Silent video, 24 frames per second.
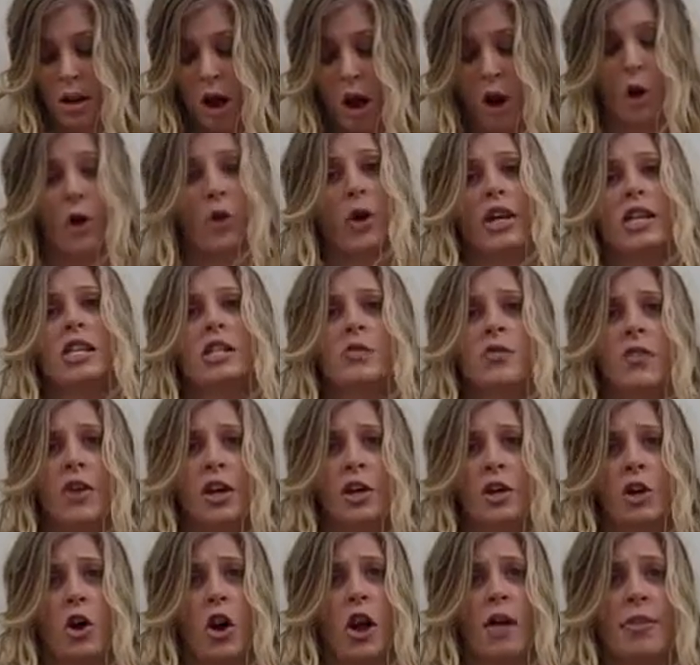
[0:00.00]
Our greatest
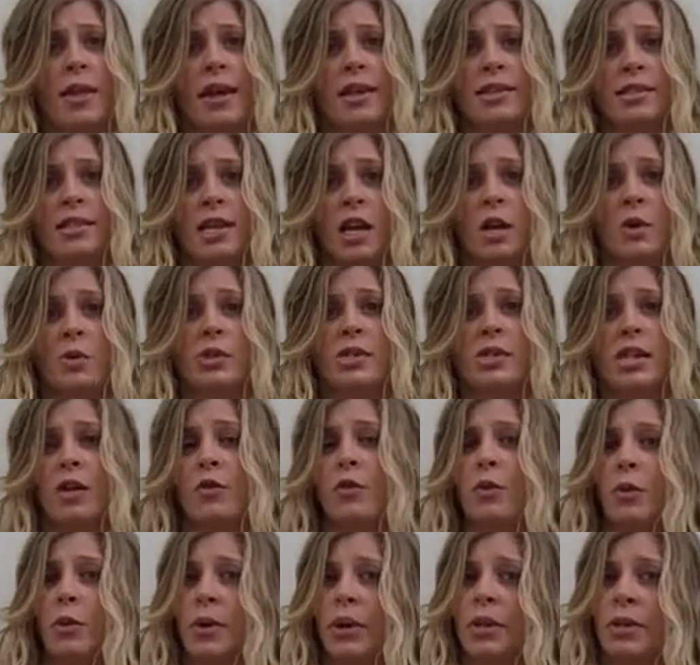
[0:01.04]
failure on that day was
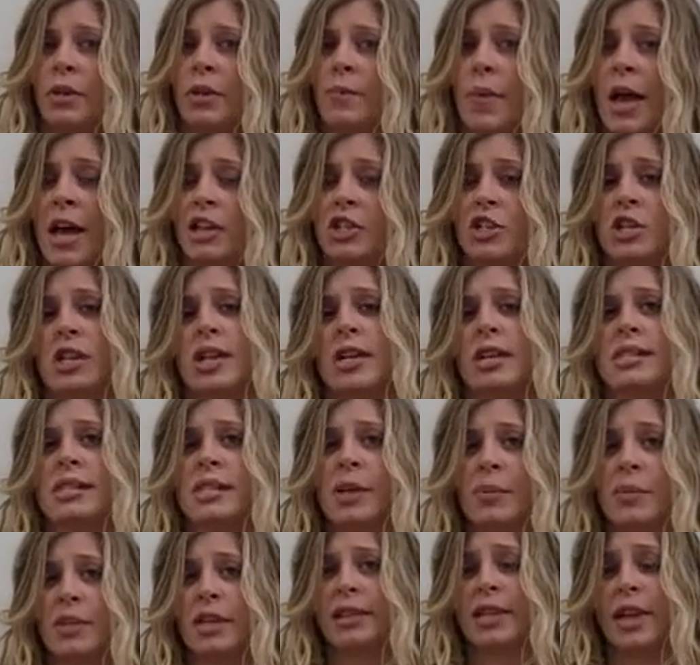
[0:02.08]
never imagining
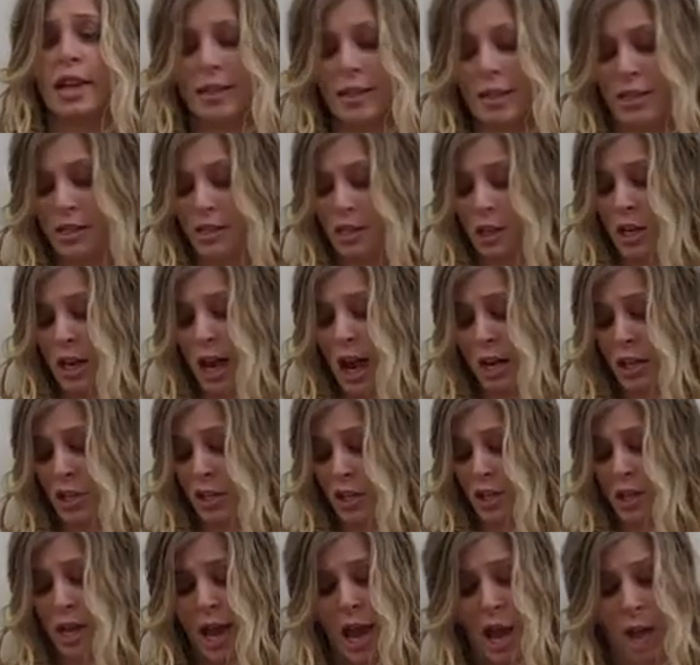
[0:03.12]
something like this could
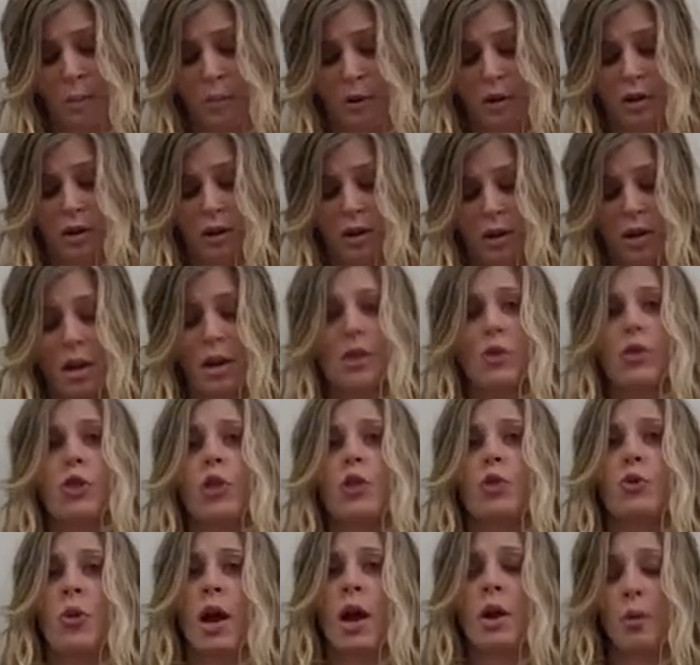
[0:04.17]
actually happen. The
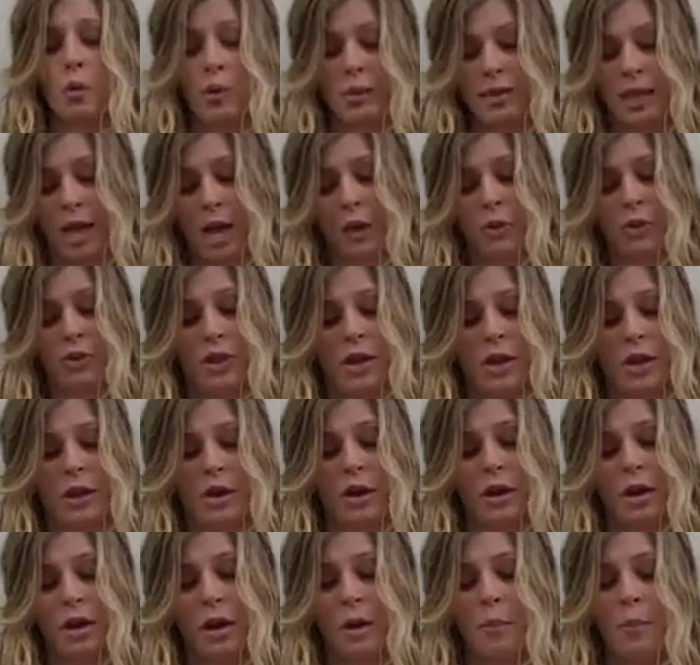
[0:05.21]
threat was out
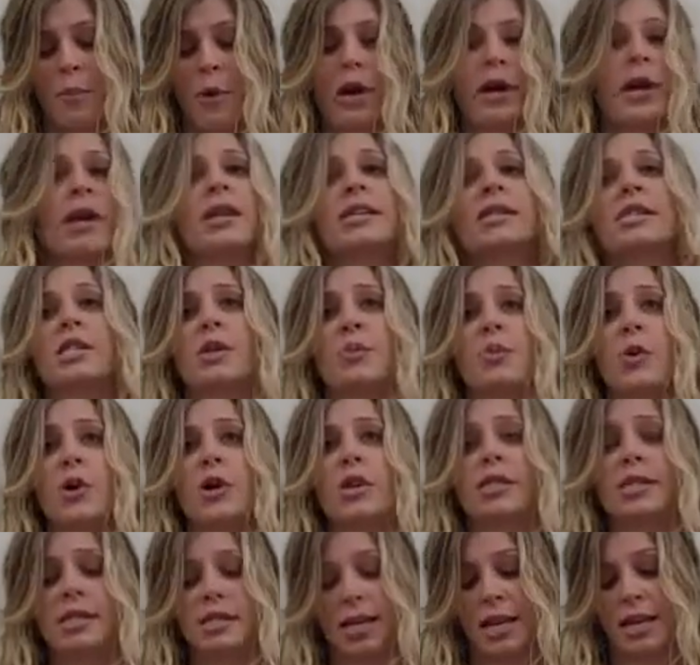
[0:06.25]
there, but as the
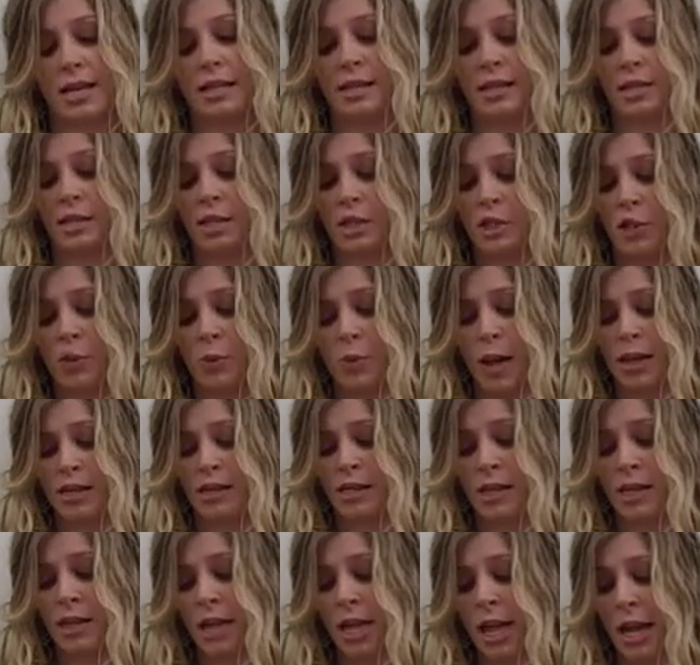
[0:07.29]
book states, the
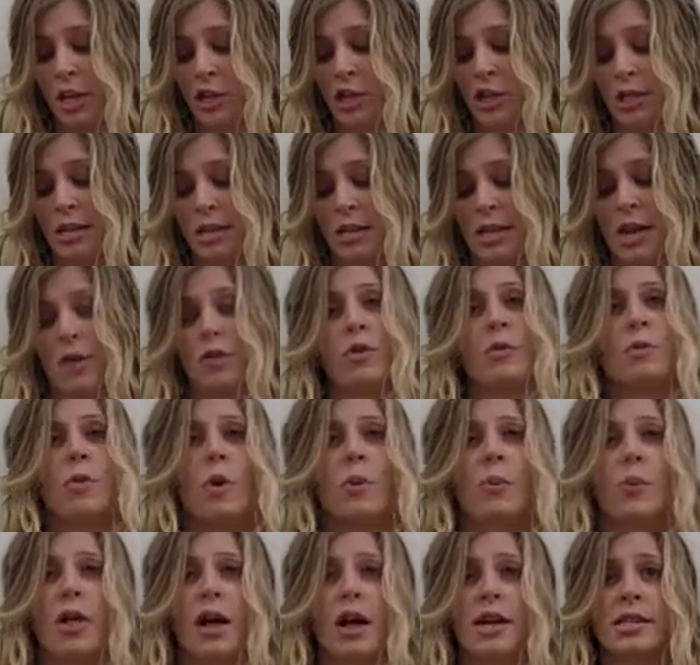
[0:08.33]
domestic agents never
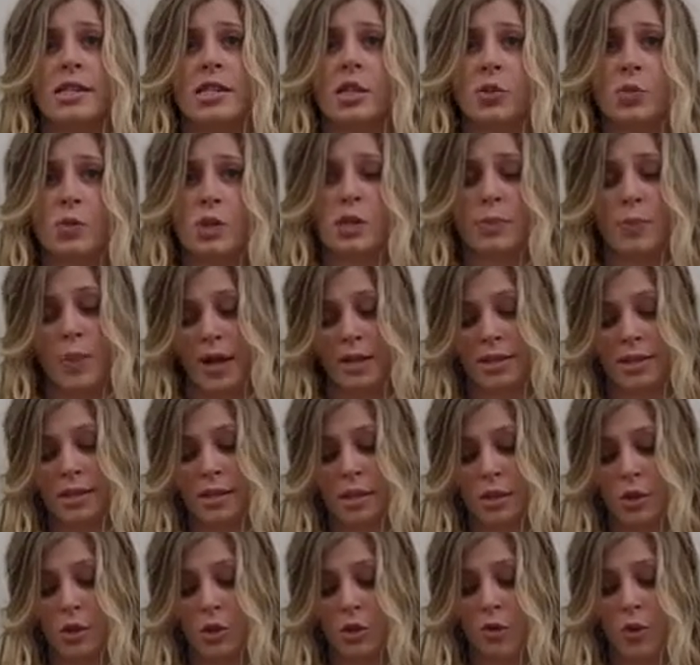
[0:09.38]
mobilized in
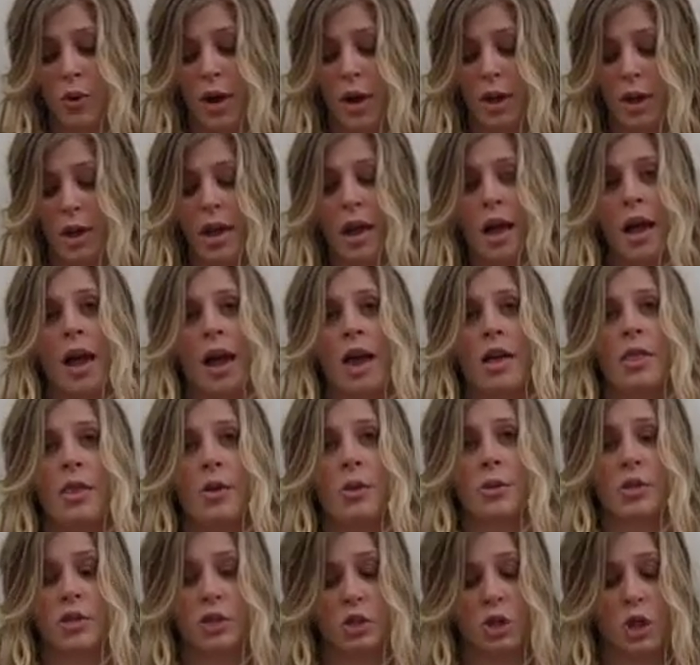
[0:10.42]
response to the threat, and
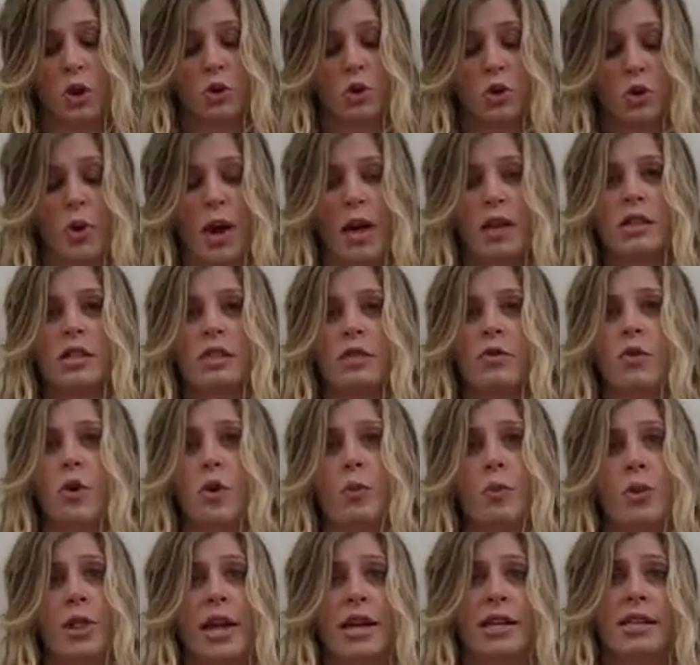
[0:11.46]
there was no directive
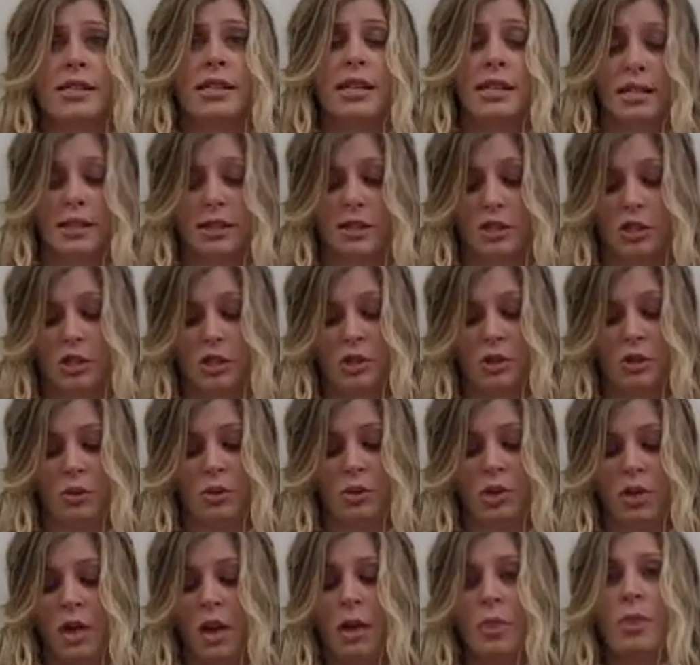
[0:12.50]
or plan to
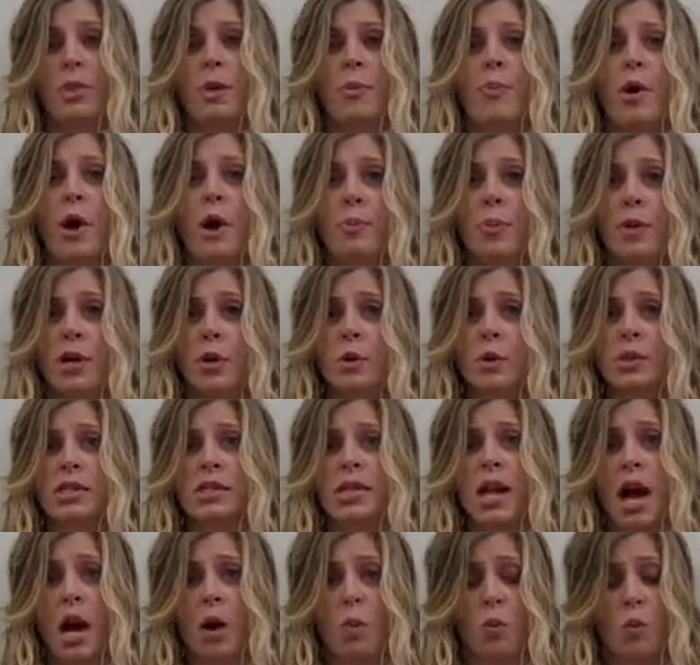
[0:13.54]
institute. The public
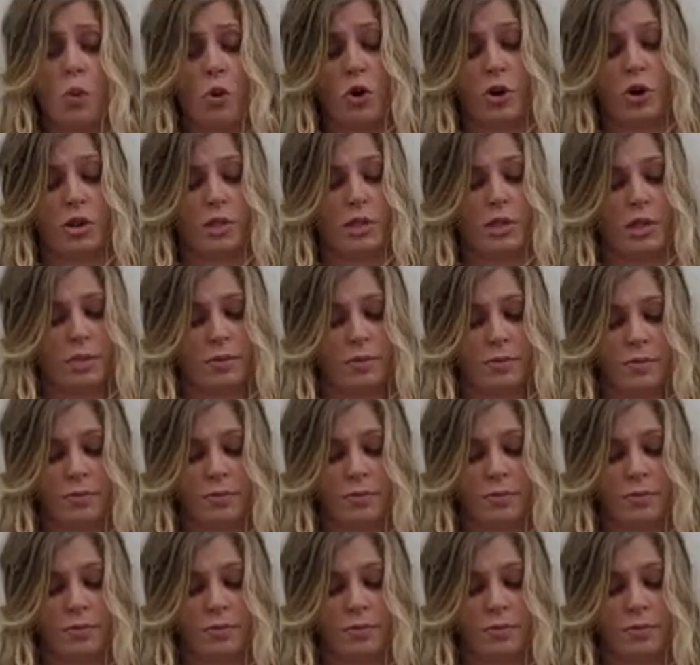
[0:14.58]
was not warned.